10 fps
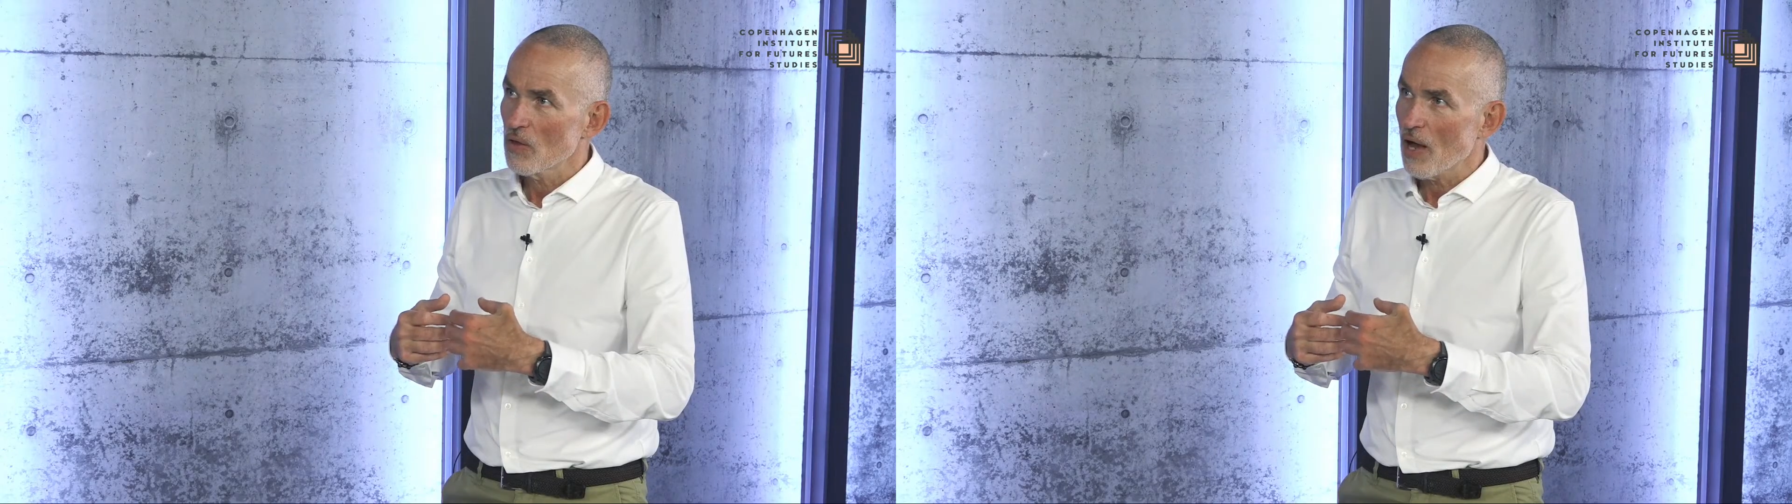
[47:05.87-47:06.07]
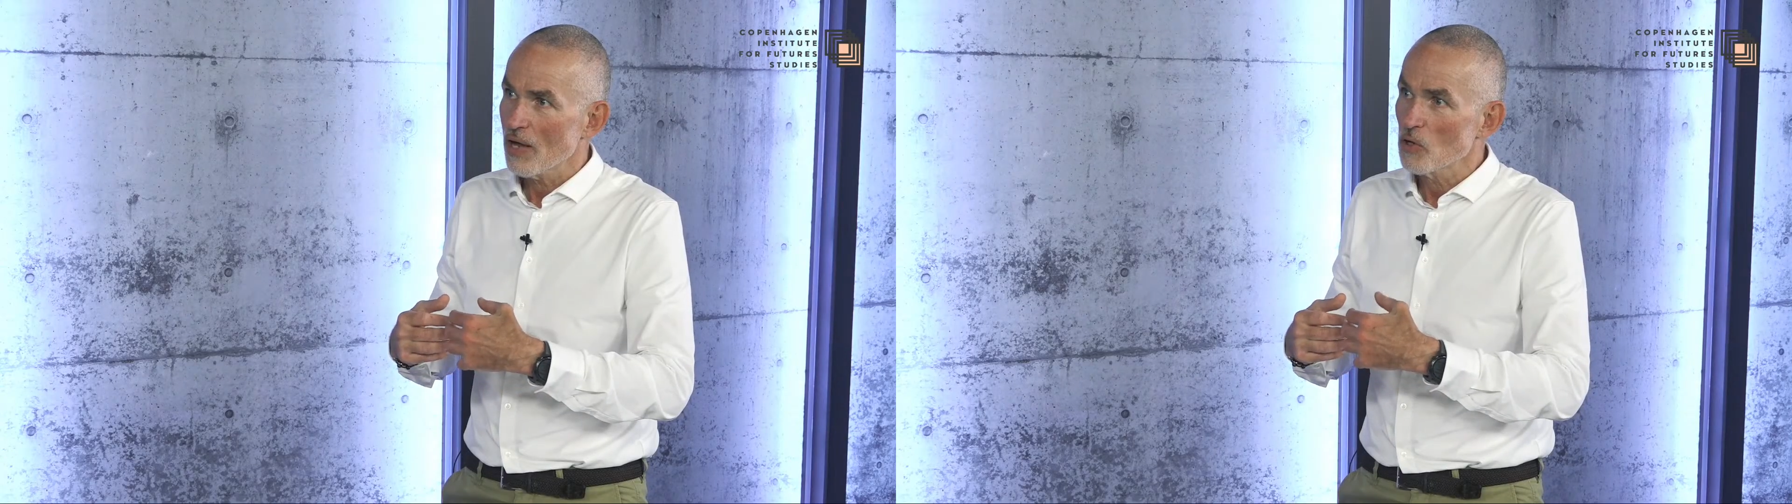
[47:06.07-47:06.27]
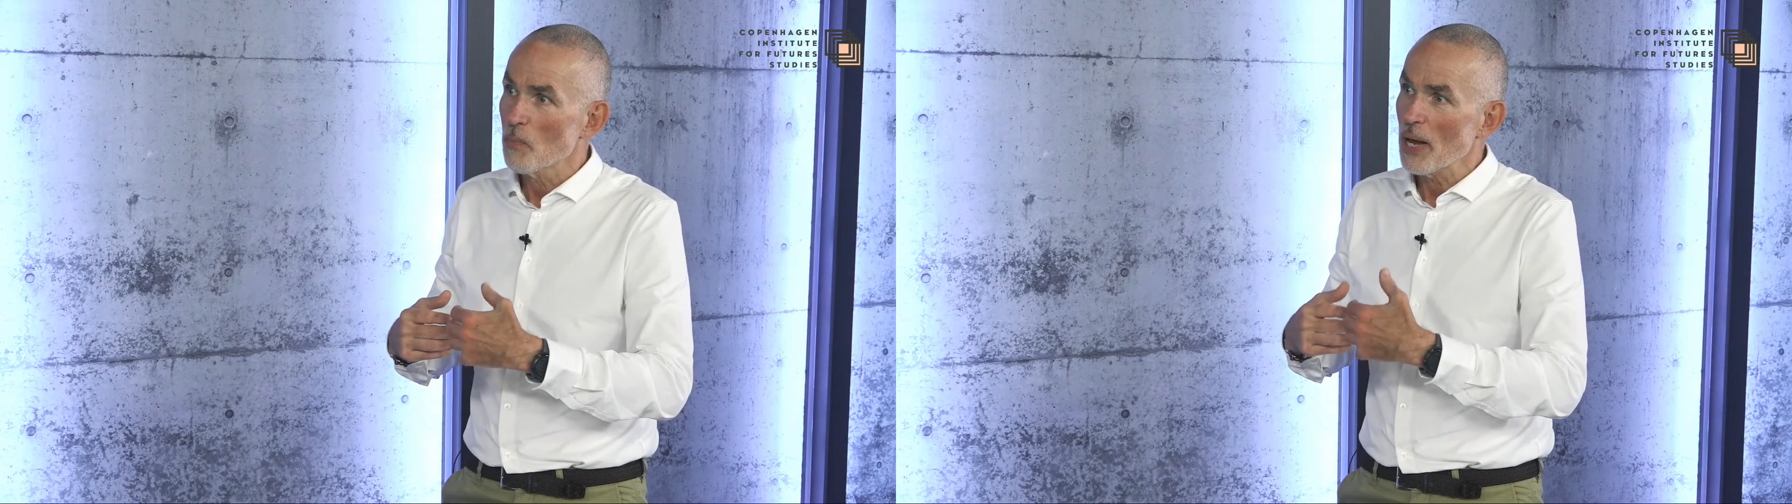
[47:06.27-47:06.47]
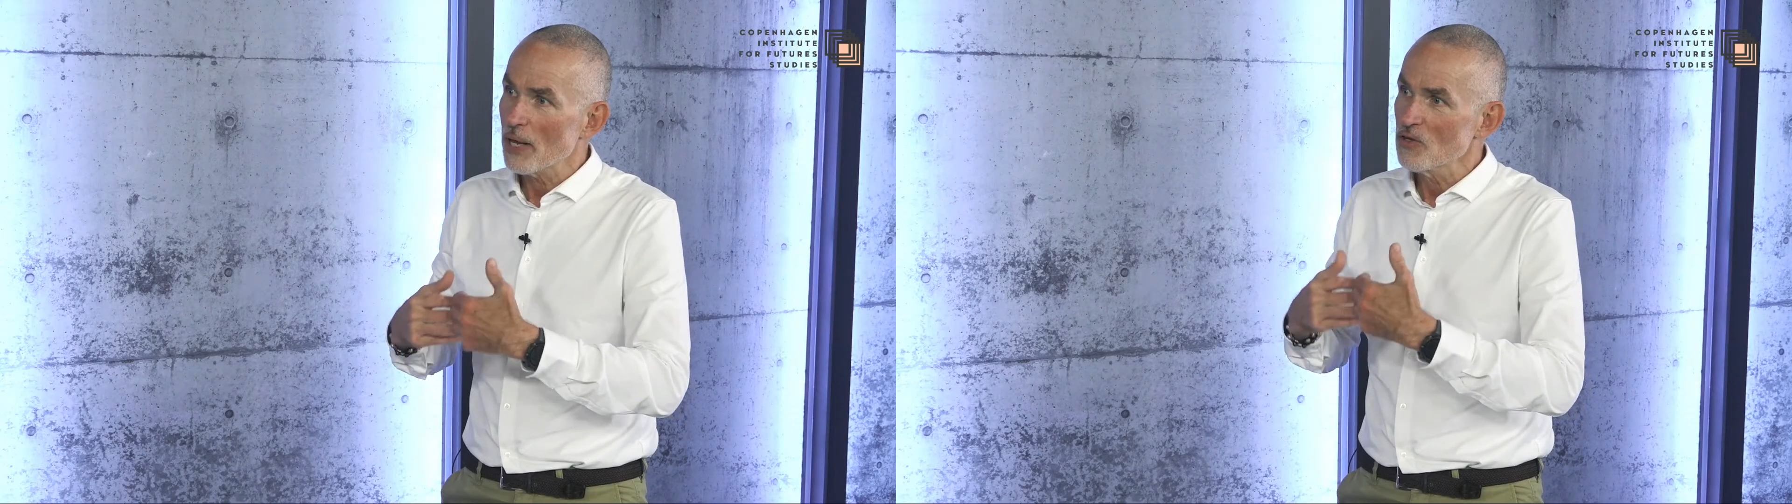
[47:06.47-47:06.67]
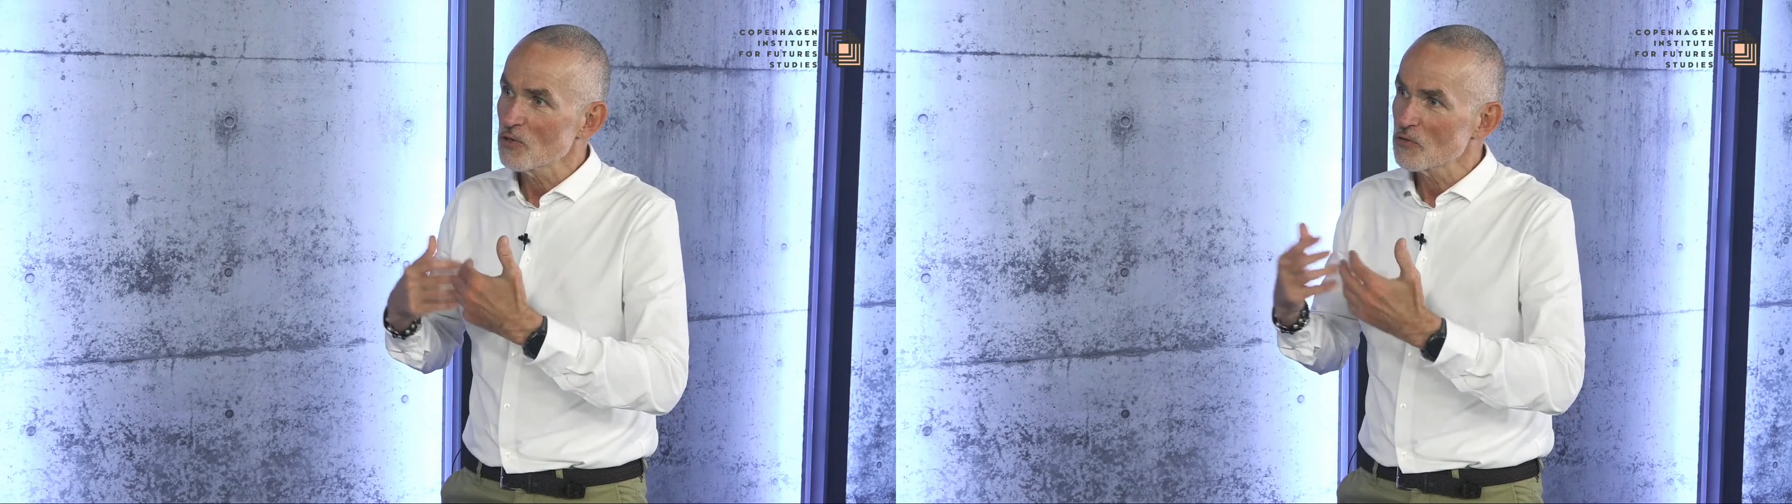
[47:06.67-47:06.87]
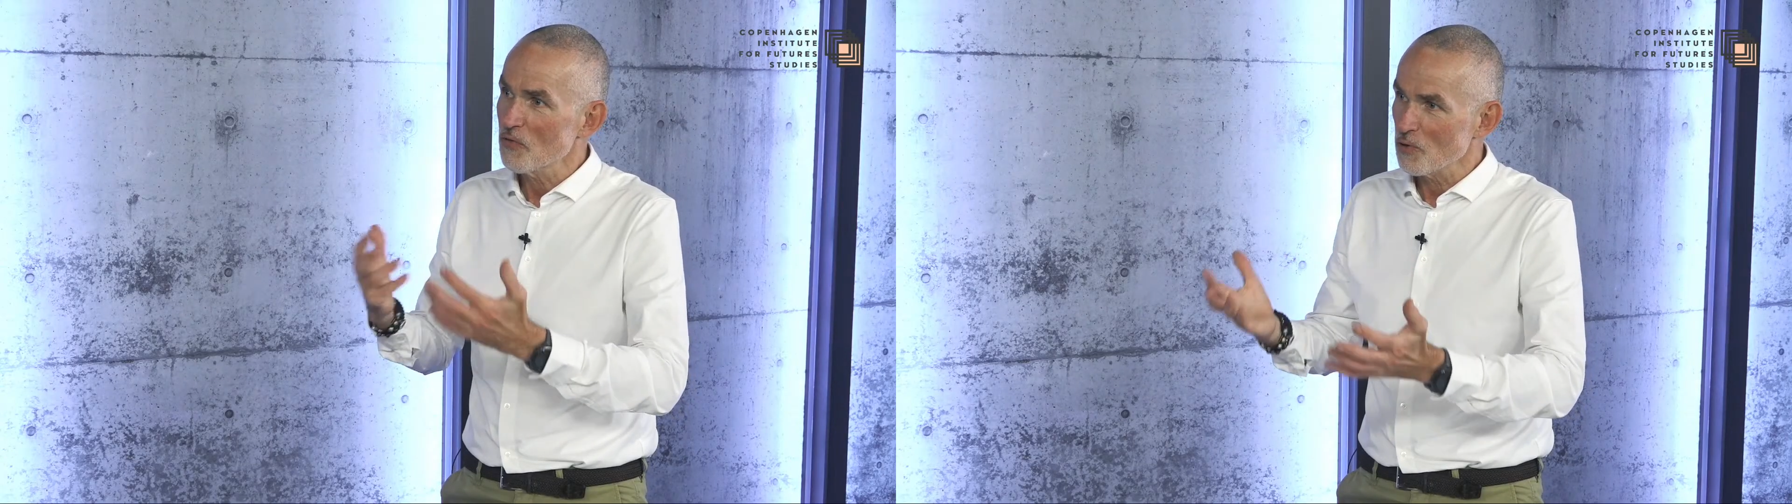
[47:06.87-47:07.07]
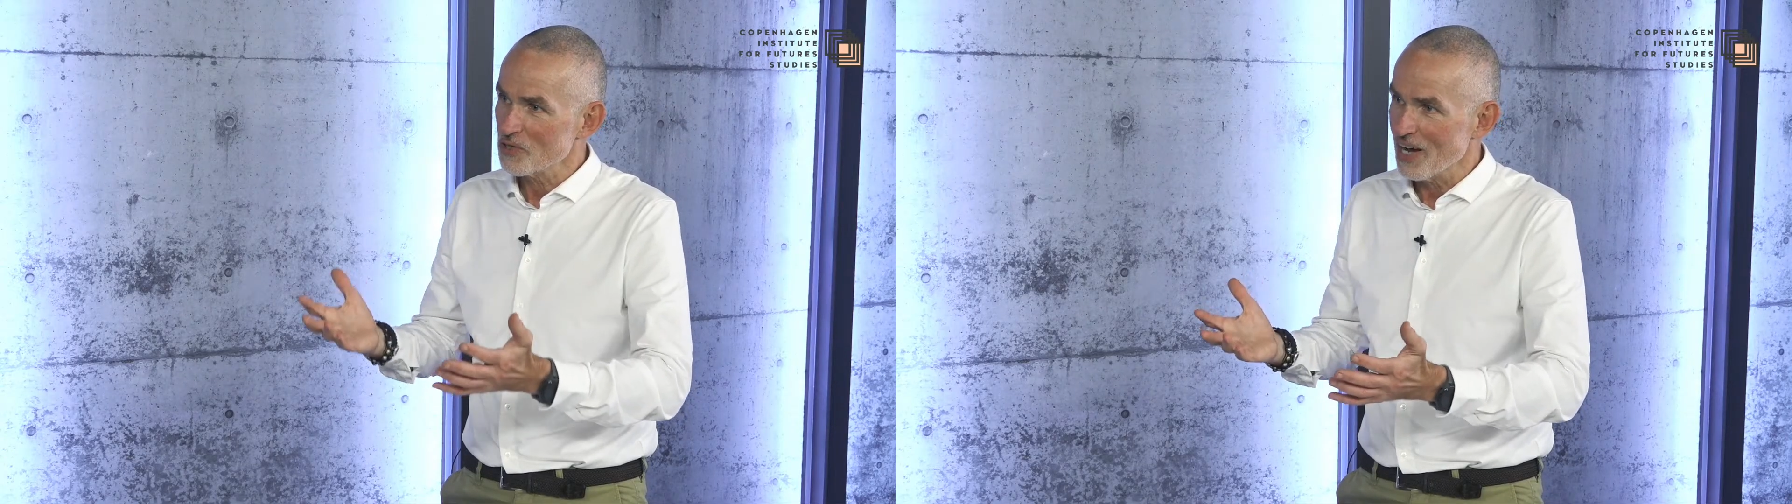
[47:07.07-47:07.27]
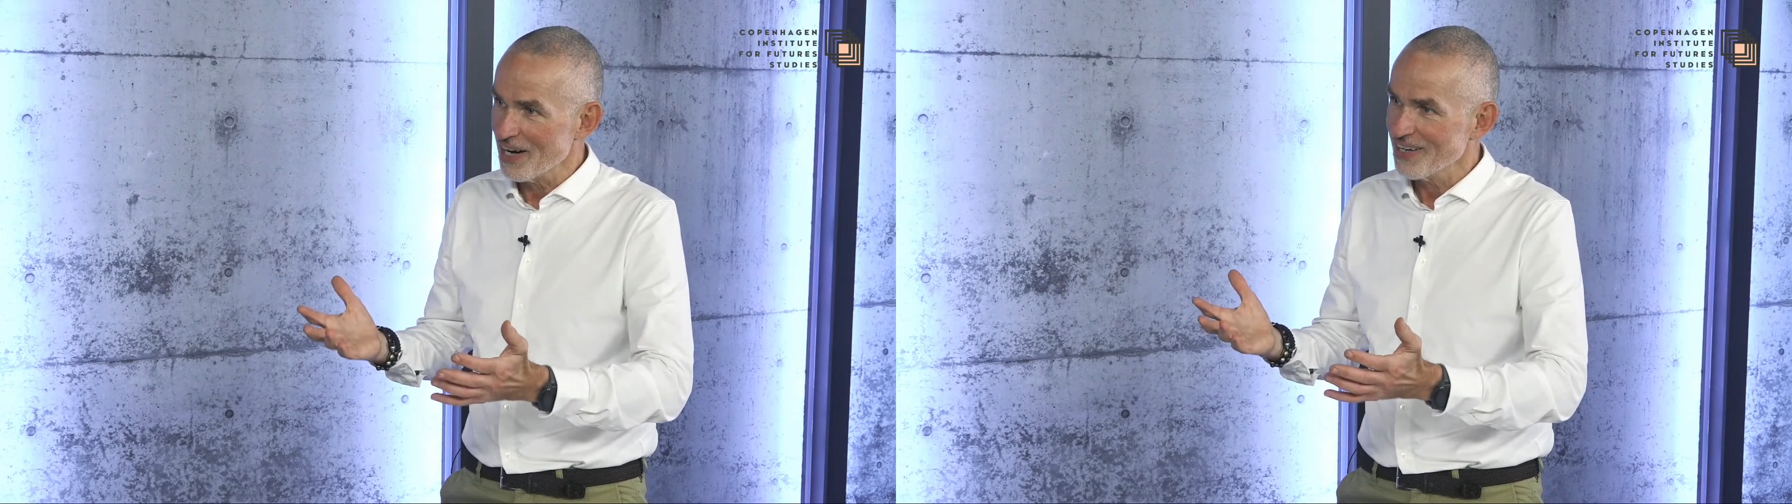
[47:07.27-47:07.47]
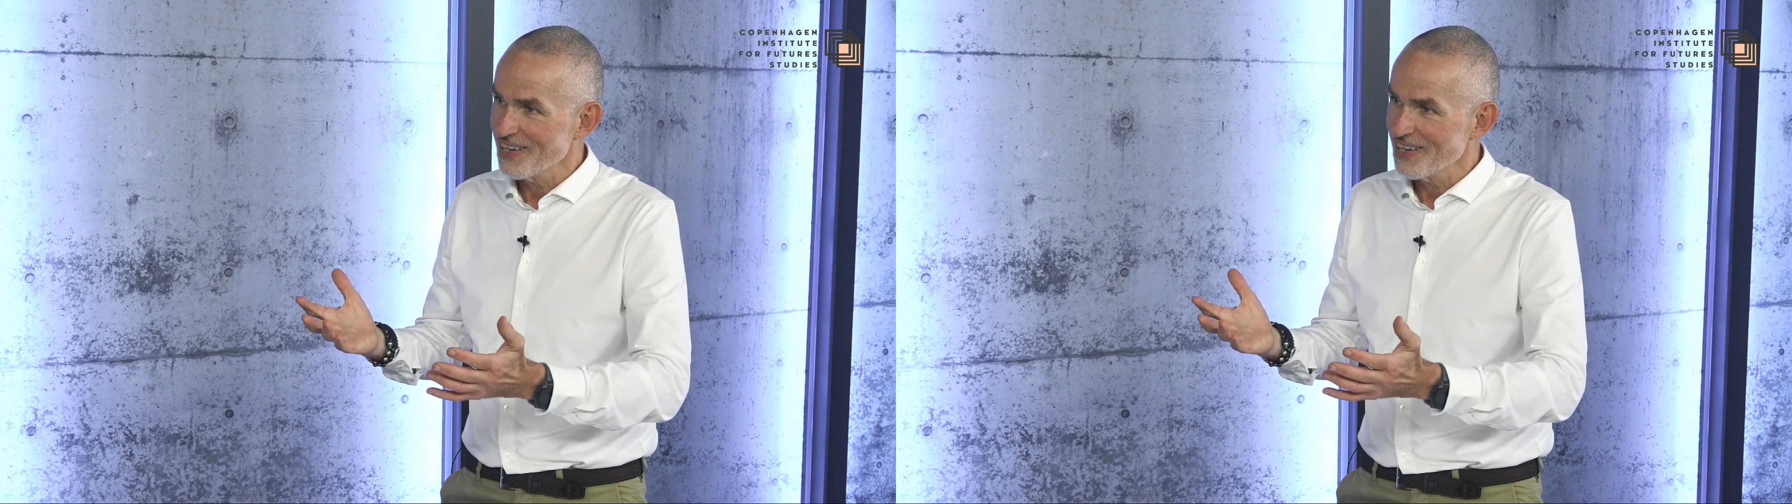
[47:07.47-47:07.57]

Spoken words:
you better use foresight,